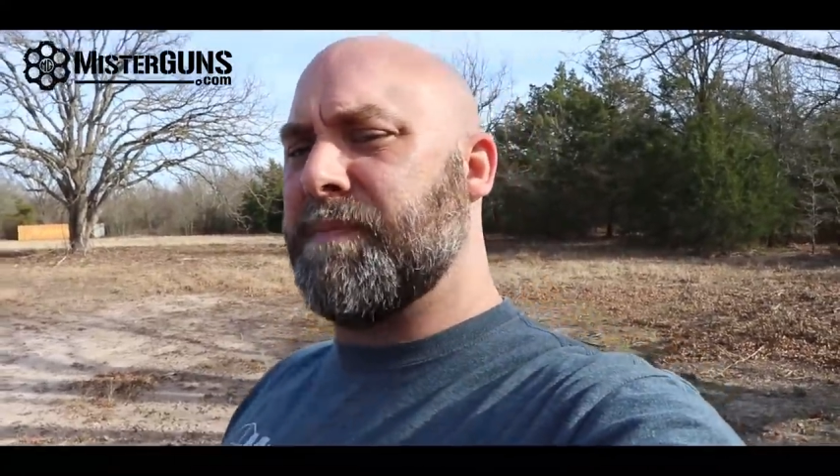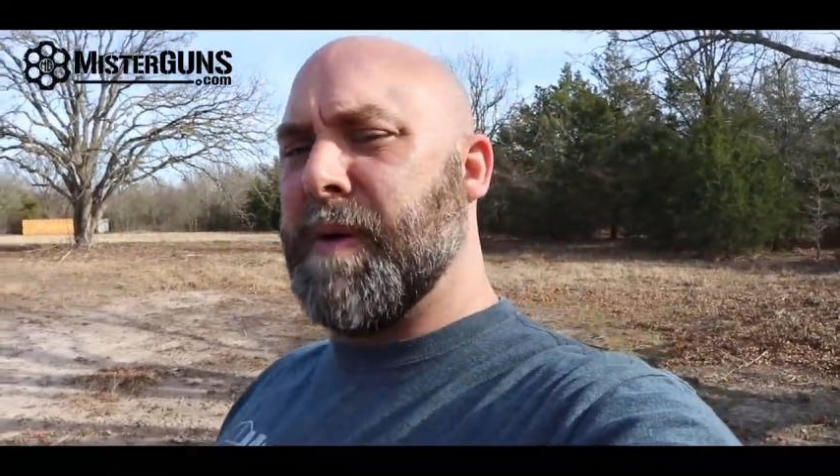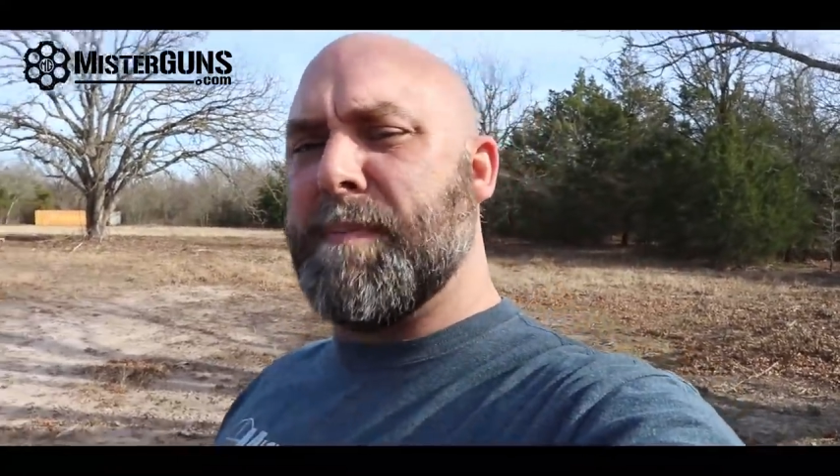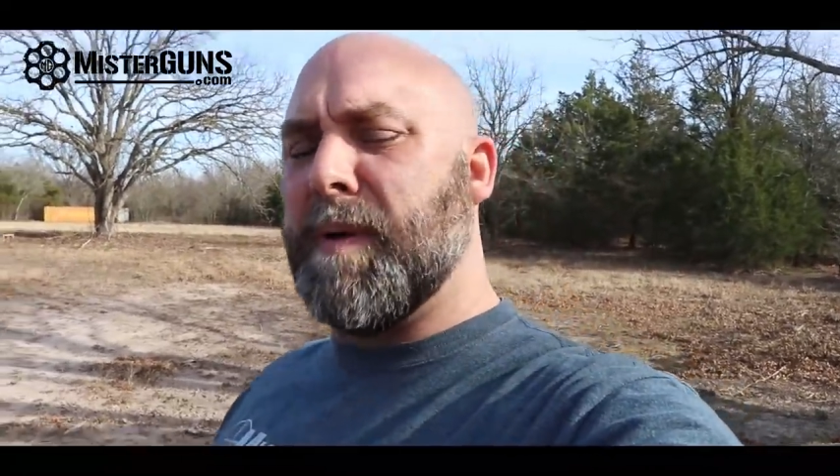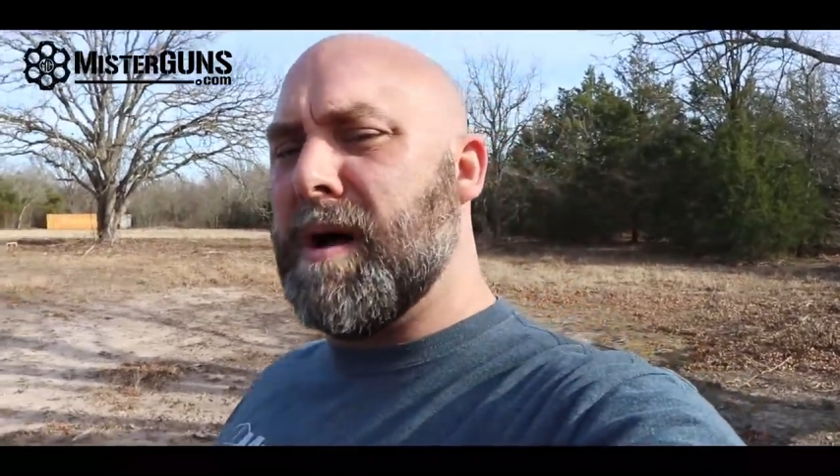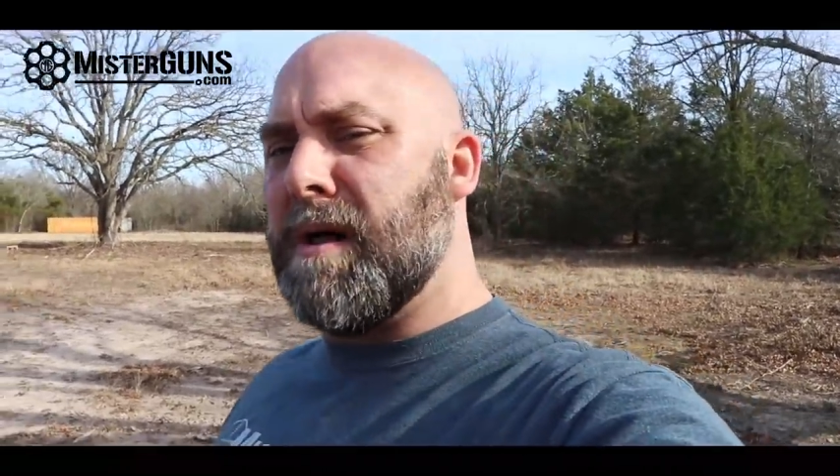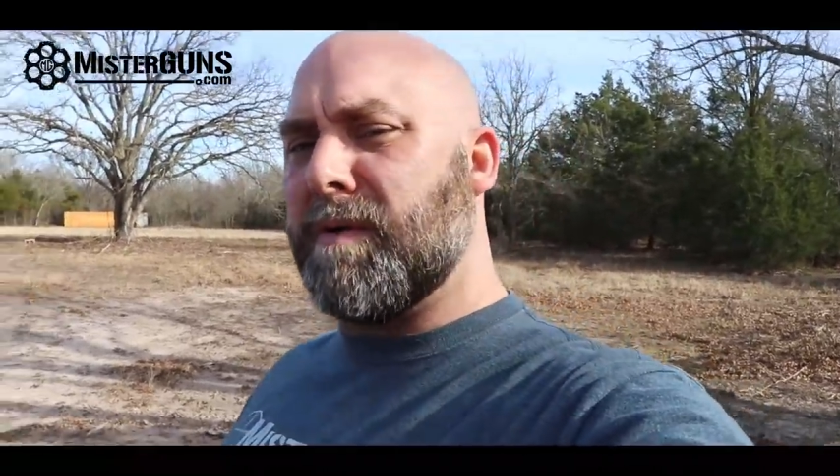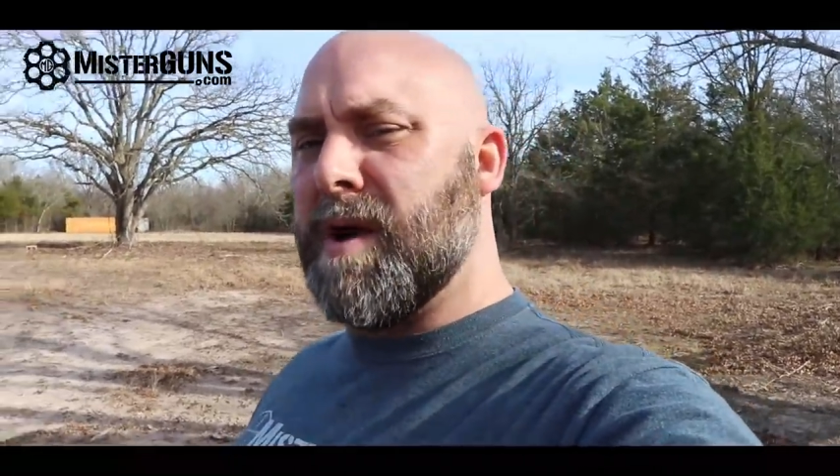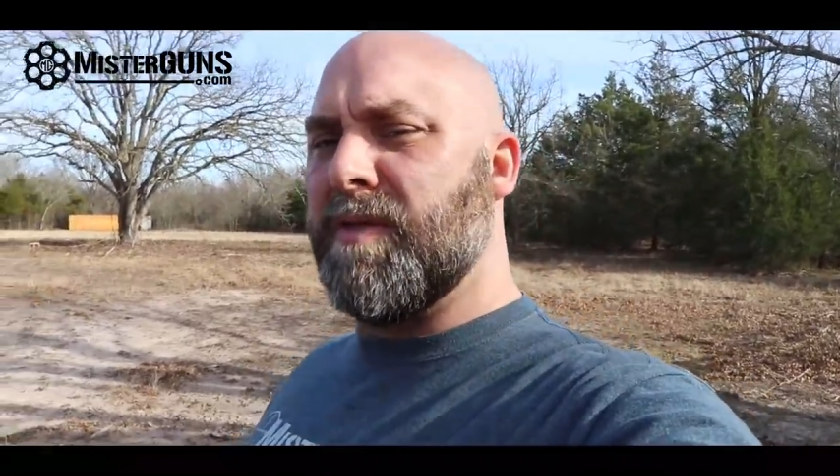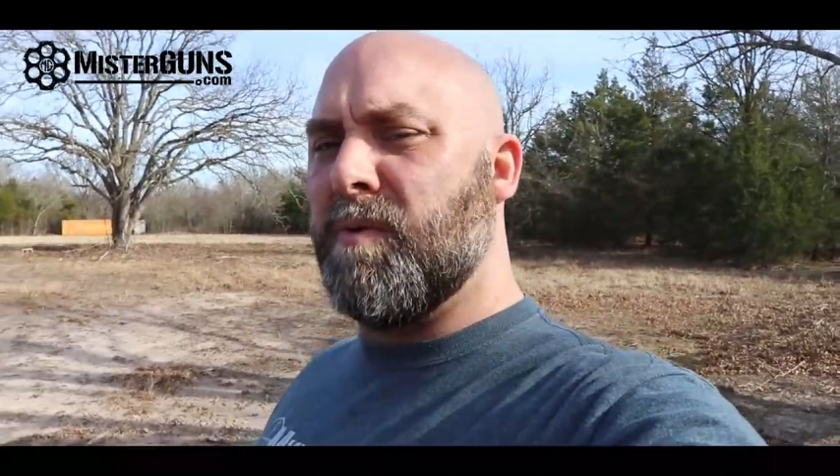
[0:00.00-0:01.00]
that people all
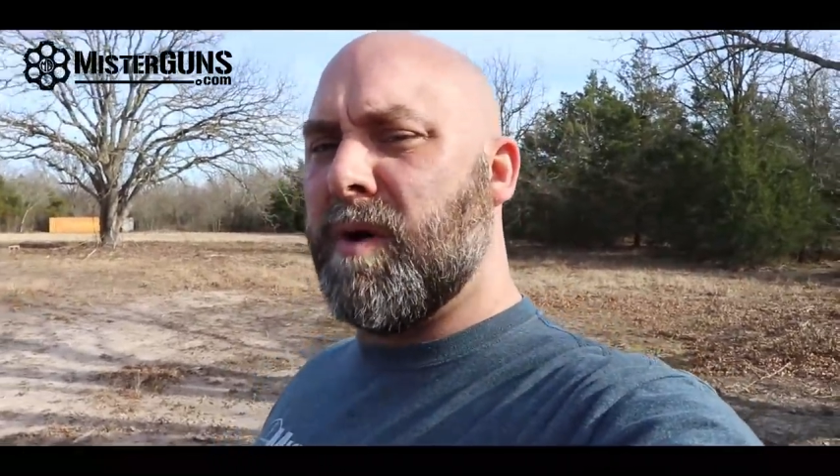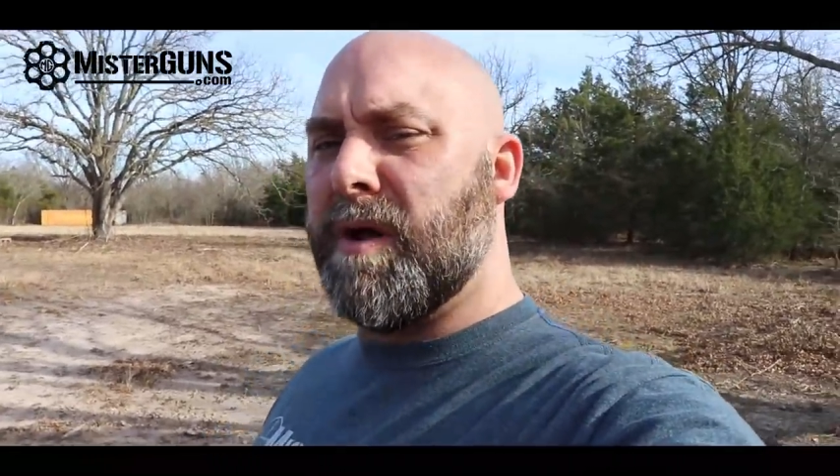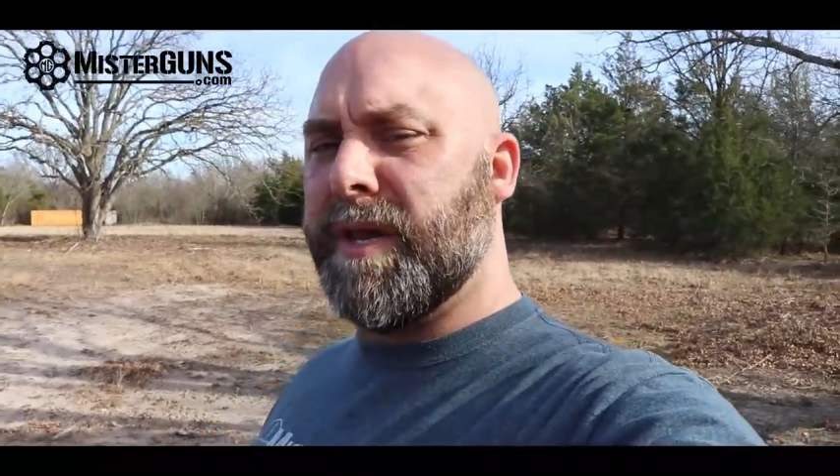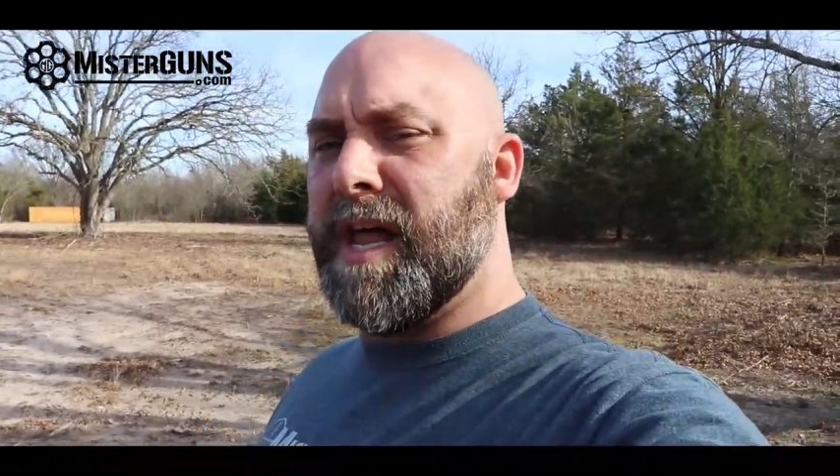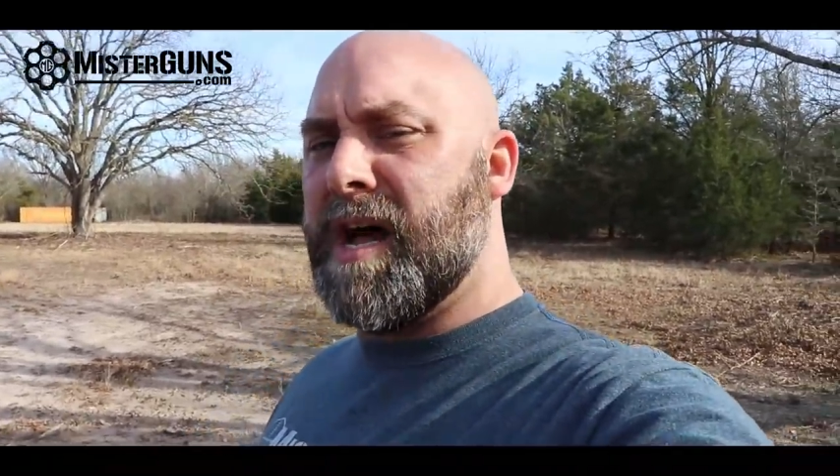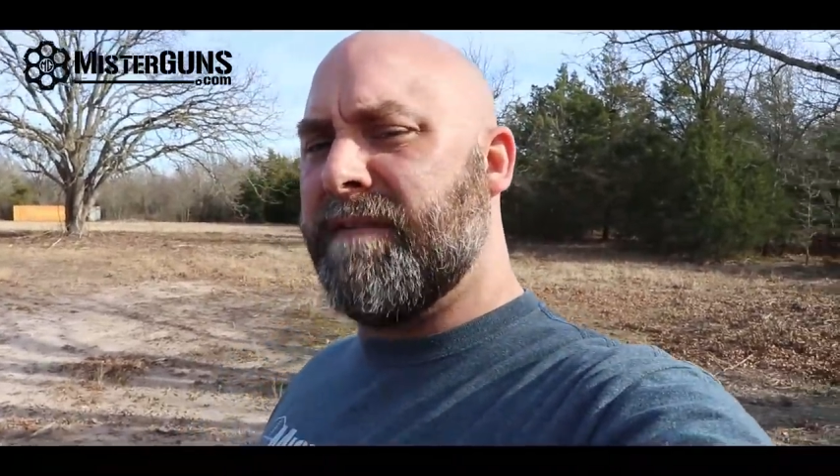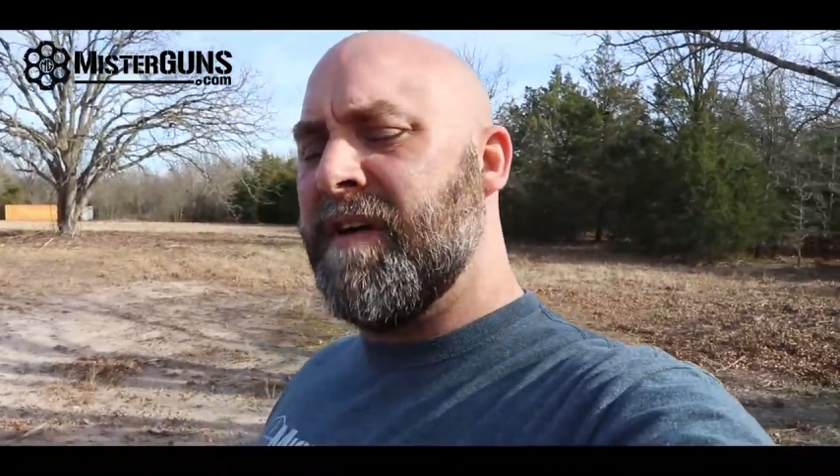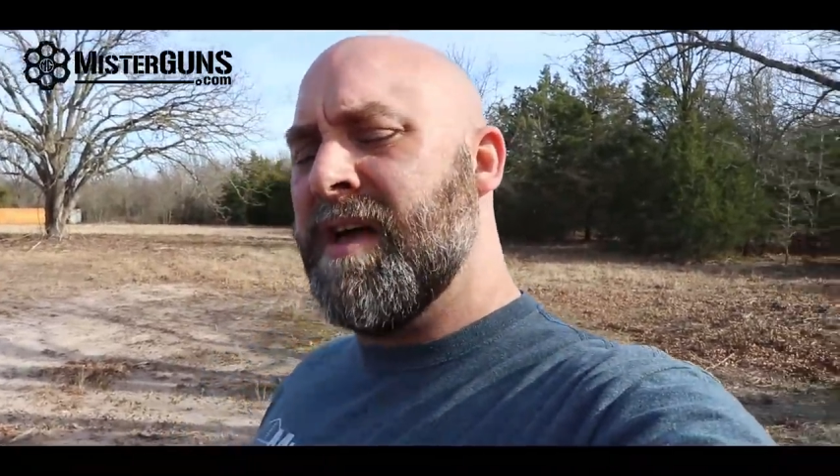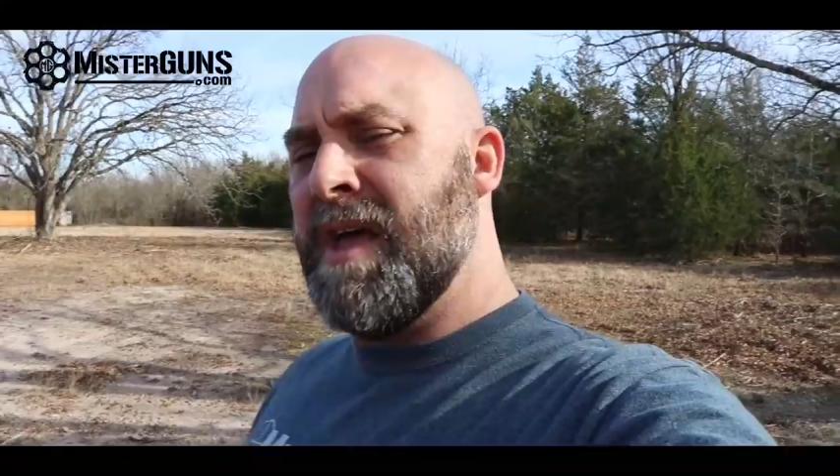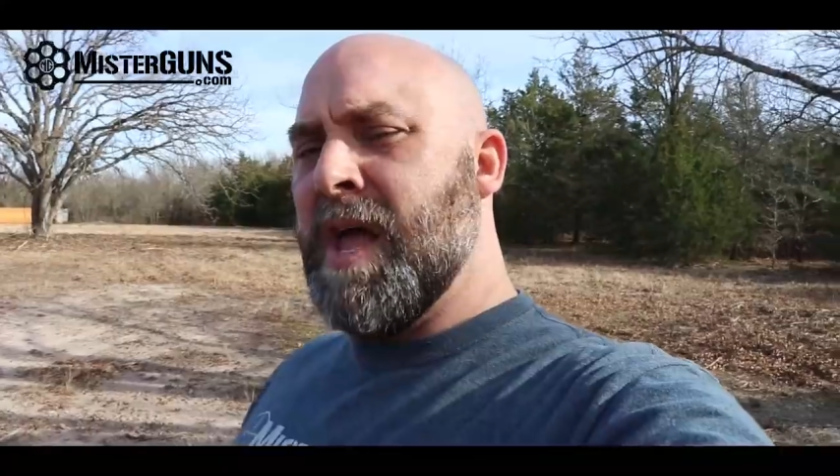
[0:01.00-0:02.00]
around the world love,